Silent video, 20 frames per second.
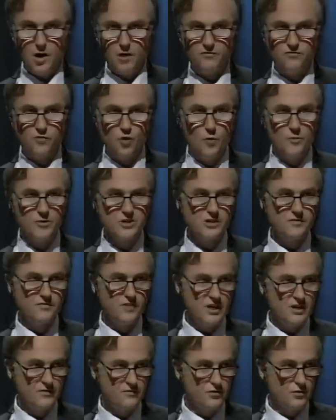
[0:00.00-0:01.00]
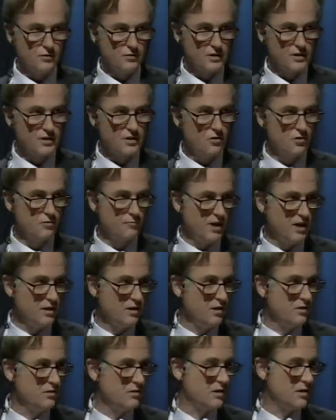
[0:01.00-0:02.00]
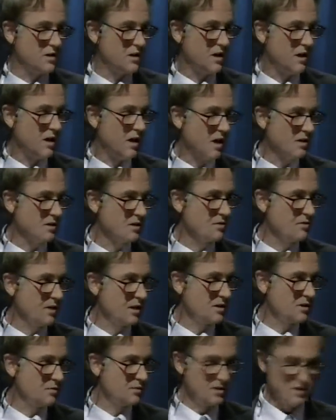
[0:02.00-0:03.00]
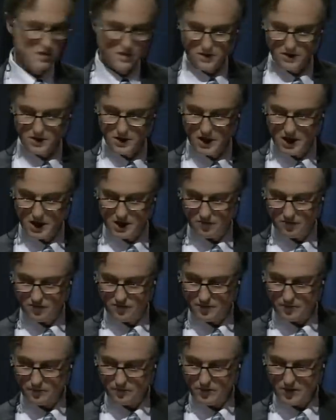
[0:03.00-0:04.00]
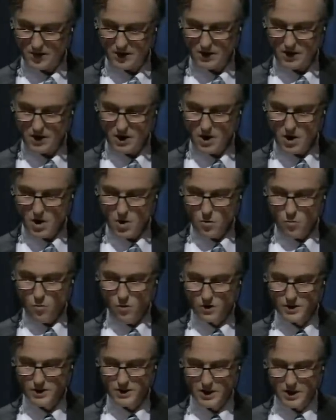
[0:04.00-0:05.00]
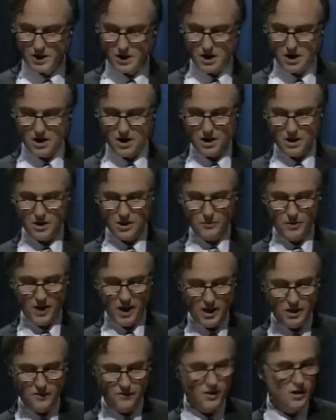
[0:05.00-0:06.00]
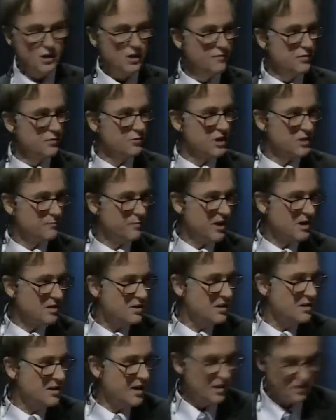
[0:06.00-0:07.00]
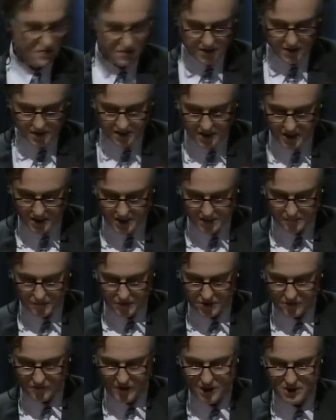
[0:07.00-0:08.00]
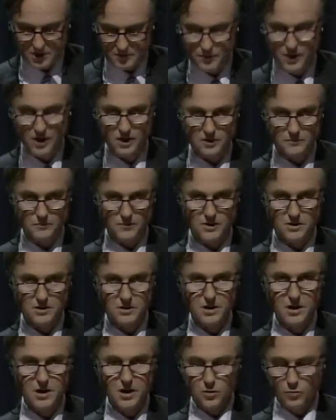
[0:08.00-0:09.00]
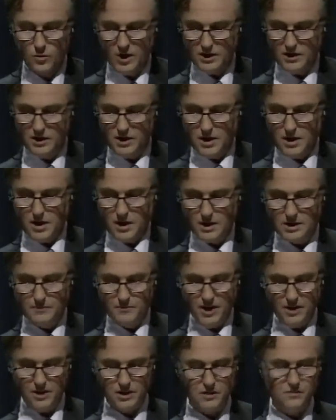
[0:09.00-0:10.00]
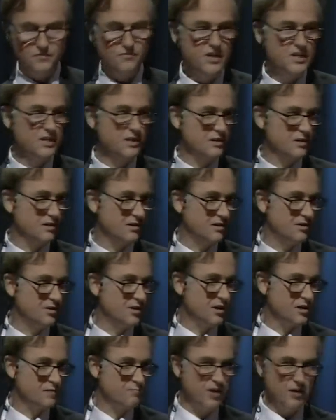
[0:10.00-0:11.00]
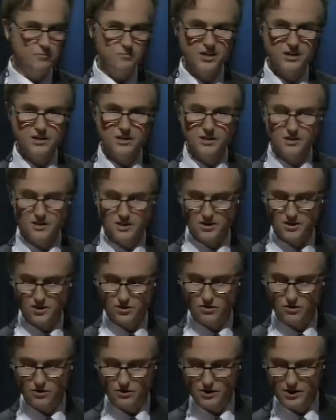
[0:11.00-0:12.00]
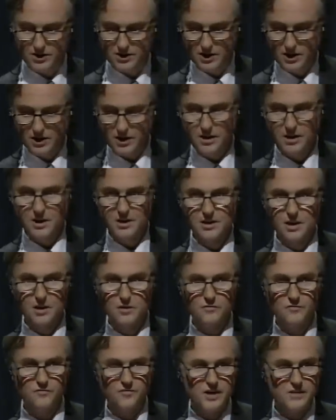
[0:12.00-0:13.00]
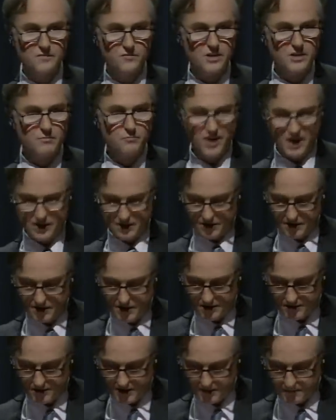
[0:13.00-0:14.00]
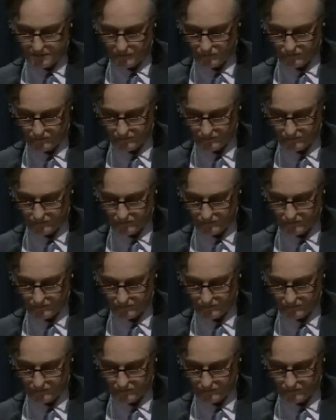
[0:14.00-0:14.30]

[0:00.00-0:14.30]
A formative influence on my own undergraduate life was the behavior of a respected elder statesman of our department when an American visitor had just publicly destroyed his own favorite pet theory.